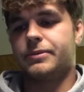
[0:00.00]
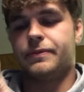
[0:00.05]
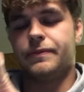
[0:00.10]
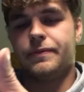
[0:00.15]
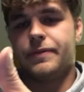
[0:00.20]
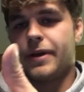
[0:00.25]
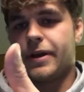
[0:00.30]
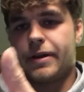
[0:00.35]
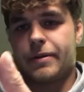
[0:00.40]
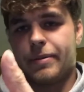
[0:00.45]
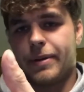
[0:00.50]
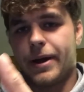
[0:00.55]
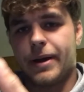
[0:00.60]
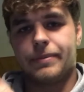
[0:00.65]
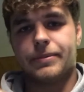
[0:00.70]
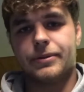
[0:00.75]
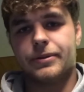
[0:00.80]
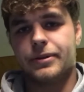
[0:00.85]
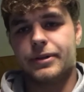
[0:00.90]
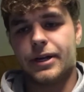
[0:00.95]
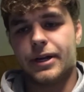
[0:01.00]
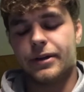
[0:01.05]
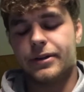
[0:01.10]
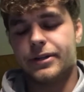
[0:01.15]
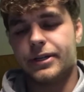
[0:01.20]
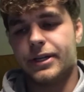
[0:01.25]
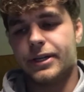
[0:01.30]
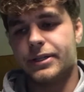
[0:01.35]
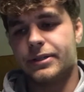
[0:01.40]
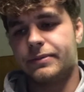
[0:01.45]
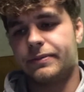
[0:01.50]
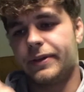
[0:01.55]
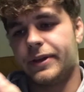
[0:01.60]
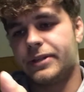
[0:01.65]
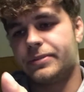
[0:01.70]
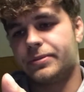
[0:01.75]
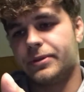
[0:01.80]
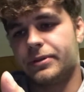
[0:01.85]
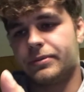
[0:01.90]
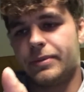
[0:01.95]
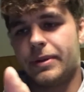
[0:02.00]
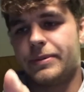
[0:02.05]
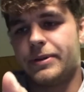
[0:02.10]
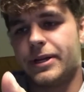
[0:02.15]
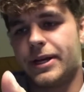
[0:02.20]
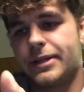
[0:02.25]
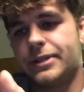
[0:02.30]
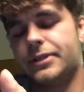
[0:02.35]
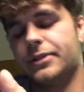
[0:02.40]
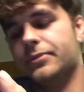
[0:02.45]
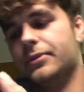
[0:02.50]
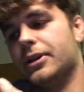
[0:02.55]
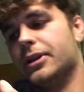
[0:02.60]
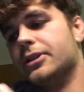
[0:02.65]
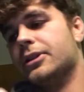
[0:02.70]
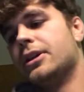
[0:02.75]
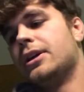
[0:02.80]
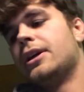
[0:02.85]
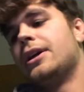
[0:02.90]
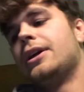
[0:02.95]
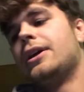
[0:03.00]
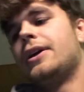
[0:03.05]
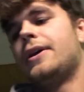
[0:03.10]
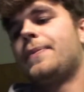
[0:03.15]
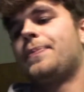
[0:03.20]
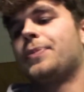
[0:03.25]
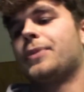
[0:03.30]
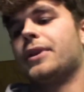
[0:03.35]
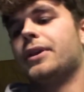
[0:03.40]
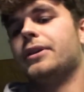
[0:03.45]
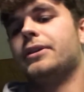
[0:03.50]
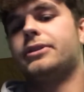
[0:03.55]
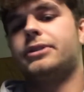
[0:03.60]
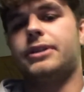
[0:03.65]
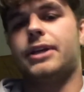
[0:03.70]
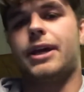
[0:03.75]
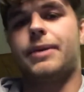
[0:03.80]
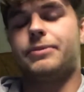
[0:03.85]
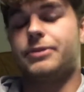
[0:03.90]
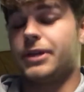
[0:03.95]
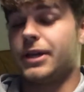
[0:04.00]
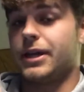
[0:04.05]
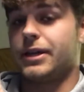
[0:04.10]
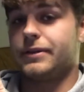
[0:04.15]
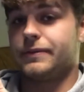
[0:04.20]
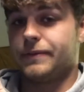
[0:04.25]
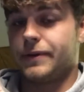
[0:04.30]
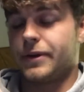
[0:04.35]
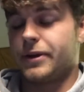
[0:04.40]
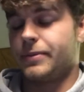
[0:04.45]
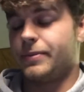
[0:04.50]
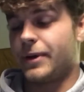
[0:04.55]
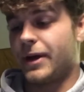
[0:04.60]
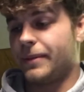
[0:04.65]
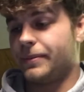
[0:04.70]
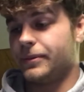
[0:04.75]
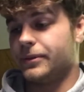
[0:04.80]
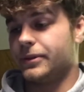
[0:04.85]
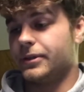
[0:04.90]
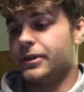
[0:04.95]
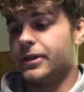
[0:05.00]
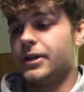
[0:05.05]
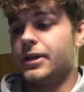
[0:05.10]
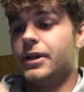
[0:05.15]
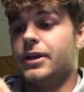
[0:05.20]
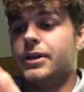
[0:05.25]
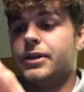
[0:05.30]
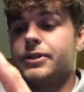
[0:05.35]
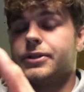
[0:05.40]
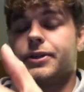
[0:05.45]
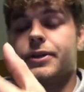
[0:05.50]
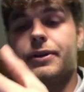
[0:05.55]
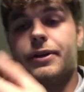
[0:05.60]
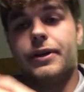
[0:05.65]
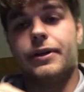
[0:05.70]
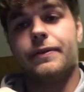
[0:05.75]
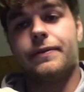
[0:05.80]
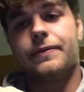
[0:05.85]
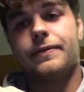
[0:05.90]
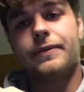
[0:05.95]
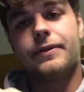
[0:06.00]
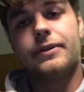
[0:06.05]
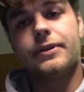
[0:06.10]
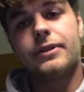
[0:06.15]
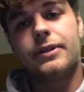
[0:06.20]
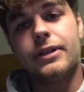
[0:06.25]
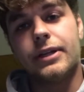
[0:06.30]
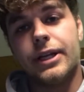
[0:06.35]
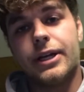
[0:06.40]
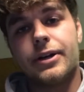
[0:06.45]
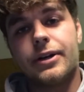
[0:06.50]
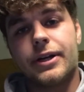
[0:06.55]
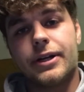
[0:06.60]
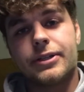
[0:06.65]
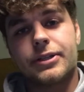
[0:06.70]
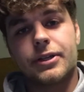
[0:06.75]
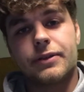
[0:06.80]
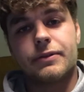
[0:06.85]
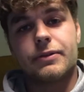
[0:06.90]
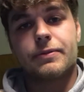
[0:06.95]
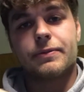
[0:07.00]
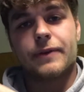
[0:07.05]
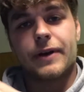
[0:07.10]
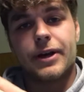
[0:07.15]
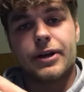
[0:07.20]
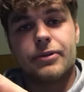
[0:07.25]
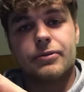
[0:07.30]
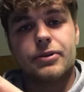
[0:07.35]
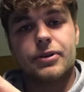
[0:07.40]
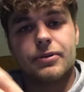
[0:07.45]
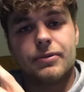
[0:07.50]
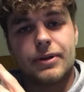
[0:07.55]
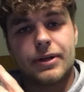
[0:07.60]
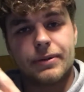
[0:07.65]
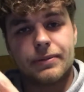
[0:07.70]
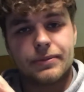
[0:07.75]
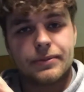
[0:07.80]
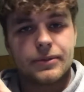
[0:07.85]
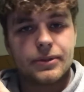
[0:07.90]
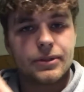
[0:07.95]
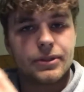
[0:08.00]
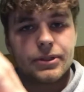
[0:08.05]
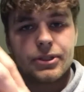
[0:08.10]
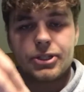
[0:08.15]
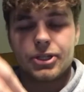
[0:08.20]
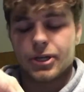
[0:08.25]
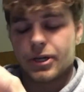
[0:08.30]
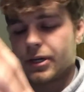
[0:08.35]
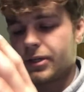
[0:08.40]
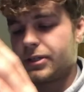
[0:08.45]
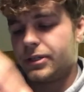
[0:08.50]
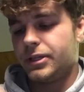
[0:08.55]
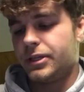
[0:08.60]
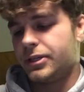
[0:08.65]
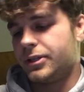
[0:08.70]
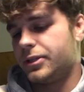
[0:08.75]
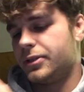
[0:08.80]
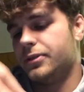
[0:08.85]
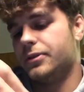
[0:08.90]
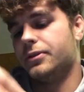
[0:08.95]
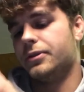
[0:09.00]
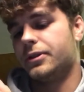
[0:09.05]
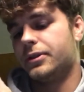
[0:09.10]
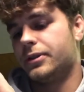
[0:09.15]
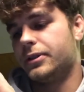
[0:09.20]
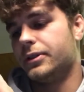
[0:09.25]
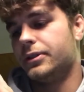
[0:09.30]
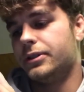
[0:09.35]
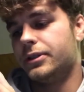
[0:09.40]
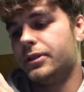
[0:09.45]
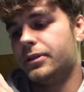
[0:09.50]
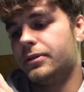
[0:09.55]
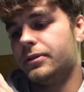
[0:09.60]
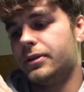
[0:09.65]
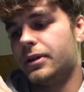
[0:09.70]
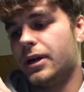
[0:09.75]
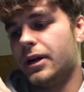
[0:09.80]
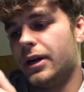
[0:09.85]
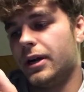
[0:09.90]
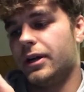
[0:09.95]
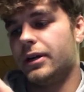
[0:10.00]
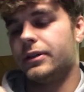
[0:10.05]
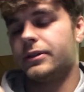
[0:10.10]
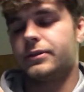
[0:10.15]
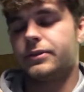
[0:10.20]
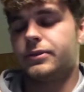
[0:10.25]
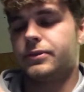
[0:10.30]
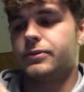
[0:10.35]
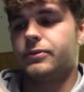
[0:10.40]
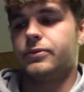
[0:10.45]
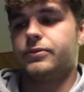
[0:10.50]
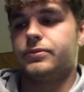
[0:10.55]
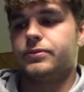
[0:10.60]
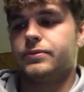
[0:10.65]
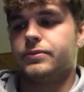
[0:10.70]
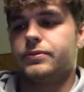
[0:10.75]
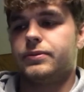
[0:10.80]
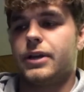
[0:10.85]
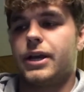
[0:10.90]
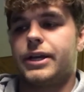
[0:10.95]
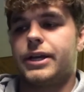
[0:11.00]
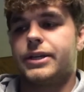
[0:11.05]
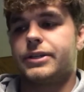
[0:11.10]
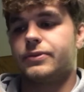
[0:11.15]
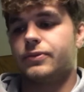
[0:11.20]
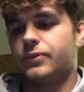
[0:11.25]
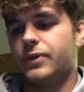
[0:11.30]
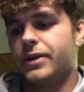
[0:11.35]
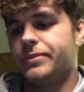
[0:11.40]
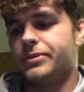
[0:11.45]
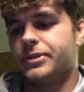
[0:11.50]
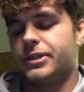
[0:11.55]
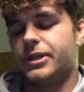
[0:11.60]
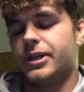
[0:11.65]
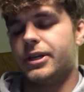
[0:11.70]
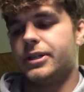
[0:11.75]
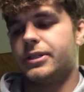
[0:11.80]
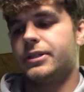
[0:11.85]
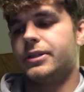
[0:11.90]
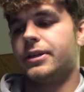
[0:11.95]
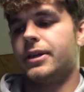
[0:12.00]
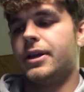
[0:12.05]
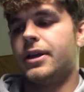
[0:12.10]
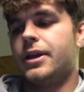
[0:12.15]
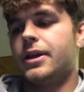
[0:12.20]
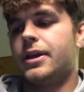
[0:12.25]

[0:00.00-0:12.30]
very popular nowadays. Facebook, maybe not so much. Snapchat, very popular. So if an internet service provider were to want to charge these two, websites